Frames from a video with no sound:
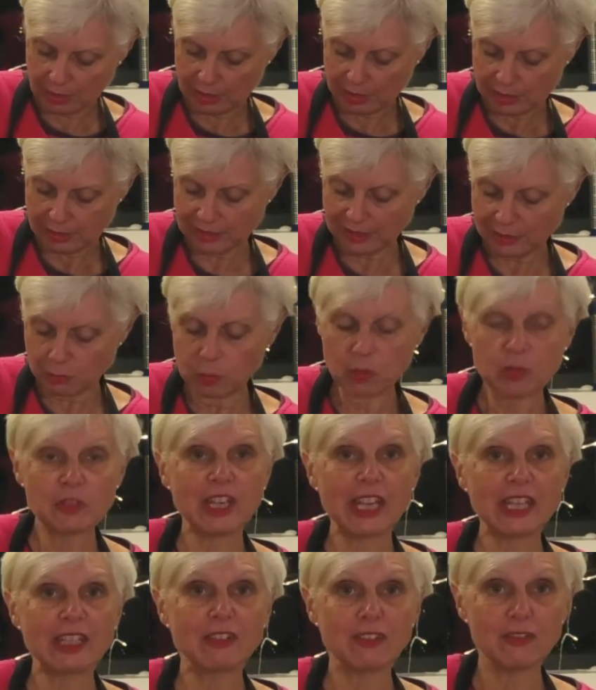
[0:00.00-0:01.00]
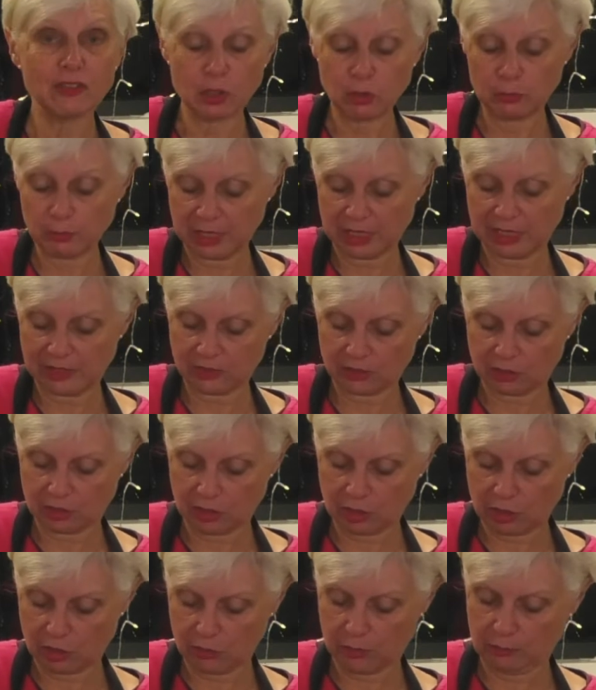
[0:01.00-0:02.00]
This will take a few minutes to
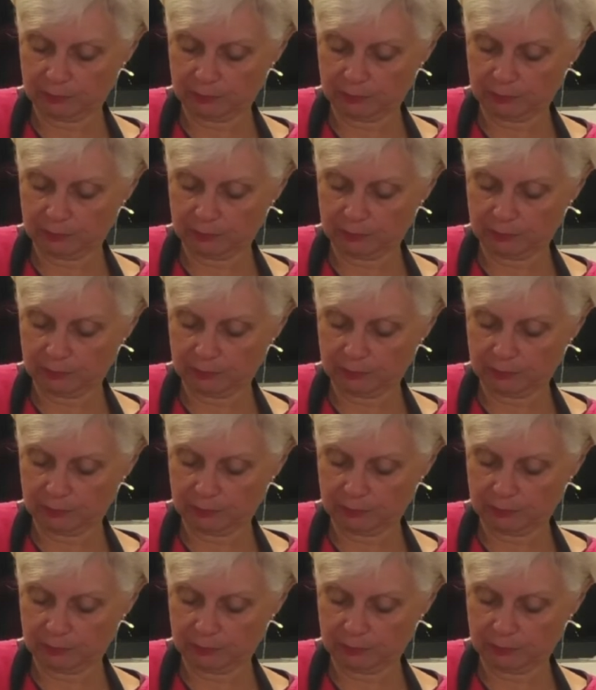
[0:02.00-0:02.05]
do.